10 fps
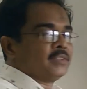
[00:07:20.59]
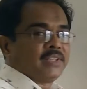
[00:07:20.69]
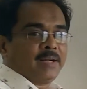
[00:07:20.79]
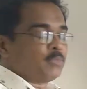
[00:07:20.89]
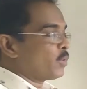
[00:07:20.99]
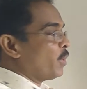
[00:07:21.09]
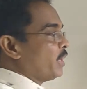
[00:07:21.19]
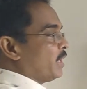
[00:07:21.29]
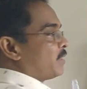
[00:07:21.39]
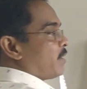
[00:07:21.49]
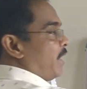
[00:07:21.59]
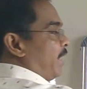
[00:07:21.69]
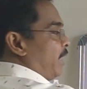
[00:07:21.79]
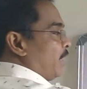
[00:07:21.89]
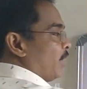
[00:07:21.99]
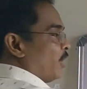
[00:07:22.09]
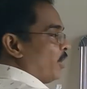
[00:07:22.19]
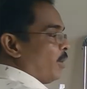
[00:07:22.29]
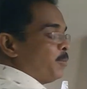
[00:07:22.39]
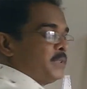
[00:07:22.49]
So I'm drawing a 3D
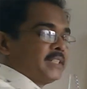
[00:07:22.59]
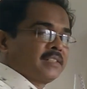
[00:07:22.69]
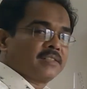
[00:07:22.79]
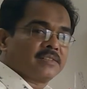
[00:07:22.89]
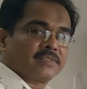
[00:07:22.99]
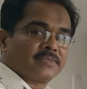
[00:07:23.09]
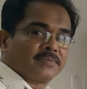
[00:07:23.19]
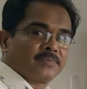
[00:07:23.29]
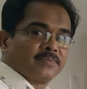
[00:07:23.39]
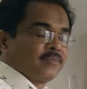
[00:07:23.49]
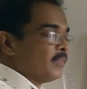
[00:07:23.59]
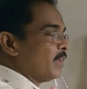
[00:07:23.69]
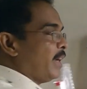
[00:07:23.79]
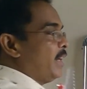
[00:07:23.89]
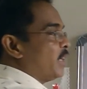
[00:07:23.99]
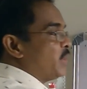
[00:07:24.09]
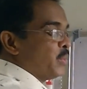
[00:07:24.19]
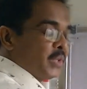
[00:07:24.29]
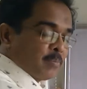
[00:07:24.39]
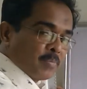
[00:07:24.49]
object in a
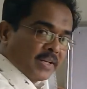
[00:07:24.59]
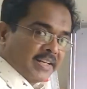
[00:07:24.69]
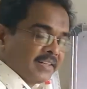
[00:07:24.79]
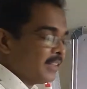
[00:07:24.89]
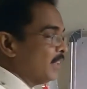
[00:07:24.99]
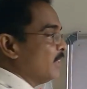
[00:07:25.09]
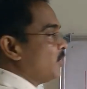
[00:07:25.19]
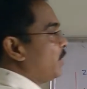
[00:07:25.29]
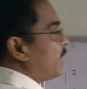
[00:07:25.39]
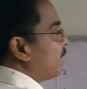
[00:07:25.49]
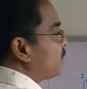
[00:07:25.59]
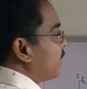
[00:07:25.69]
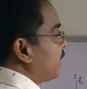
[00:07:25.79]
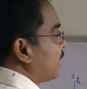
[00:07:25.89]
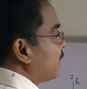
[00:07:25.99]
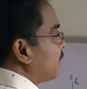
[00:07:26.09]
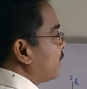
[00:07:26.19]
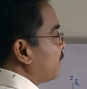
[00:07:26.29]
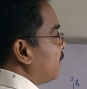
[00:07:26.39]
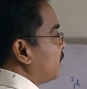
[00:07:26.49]
2D plane. So you can see that
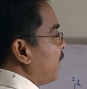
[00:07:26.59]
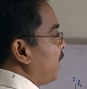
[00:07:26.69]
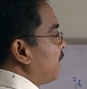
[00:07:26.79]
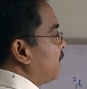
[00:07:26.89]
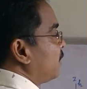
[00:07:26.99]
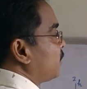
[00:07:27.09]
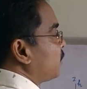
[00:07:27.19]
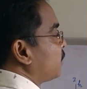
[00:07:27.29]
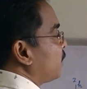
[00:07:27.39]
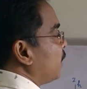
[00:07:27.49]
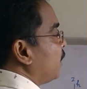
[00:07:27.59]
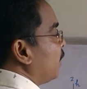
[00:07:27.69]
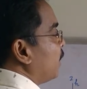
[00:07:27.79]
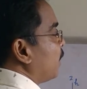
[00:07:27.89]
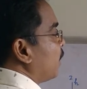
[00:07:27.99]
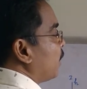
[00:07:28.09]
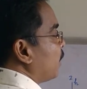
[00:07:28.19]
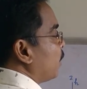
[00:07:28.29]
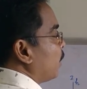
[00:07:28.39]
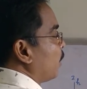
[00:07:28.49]
this angle is
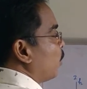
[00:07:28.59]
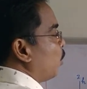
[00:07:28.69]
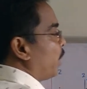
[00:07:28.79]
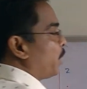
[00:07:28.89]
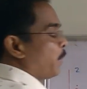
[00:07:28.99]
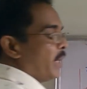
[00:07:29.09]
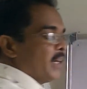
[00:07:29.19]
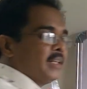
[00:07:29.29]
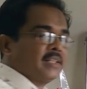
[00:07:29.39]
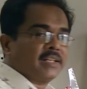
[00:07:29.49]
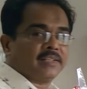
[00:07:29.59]
120 degree.